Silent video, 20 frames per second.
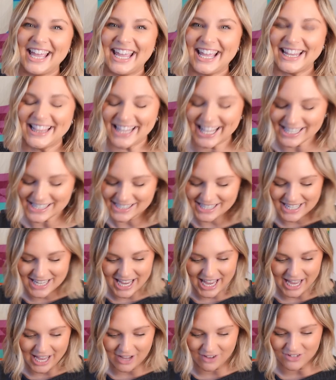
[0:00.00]
And lastly,
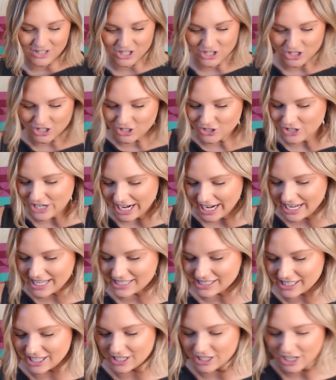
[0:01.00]
I have to show you
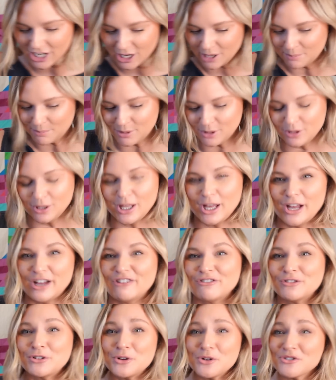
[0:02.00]
guys a couple
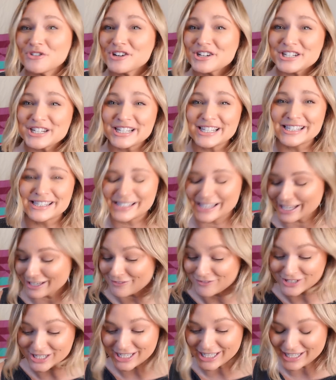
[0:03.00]
of gorgeous
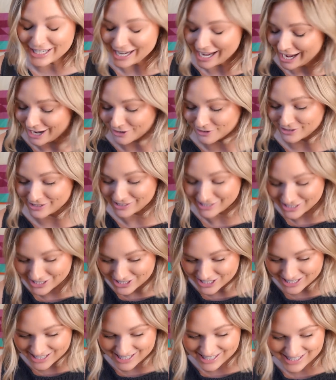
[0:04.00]
gifted
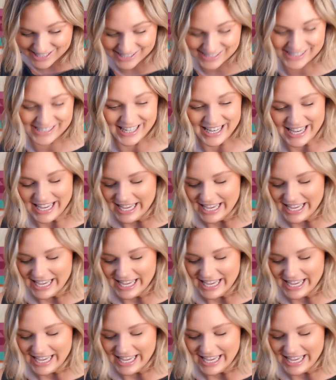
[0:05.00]
acquisitions,